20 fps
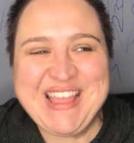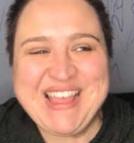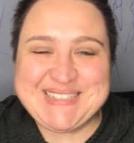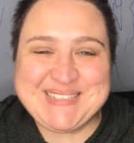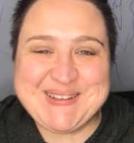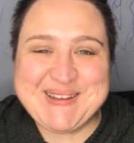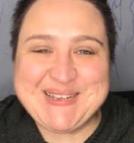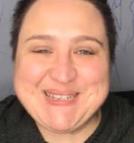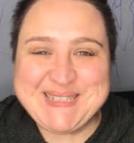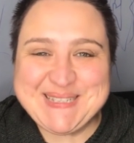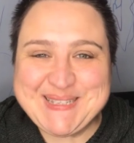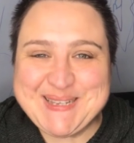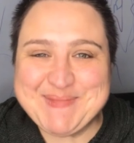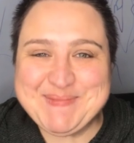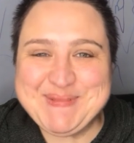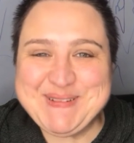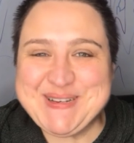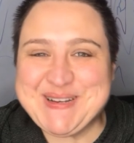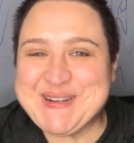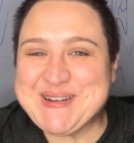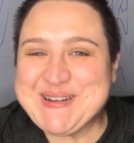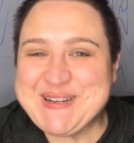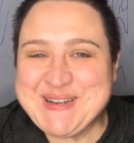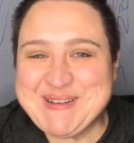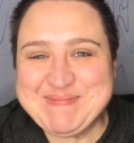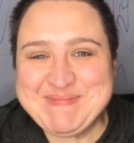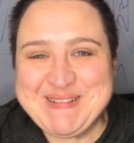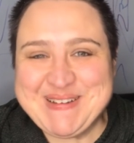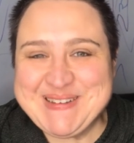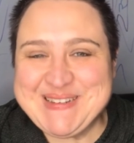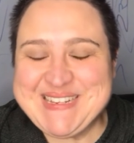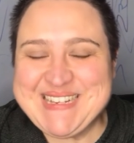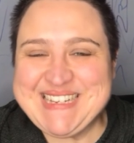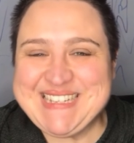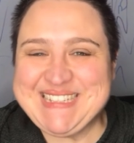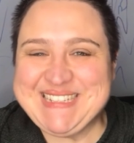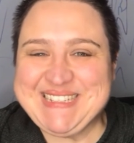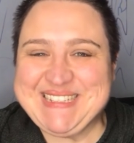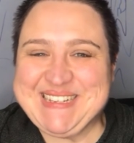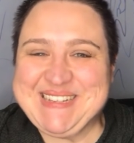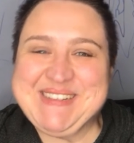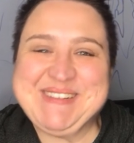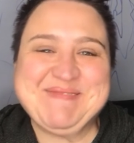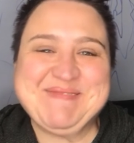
So I stopped talking about this.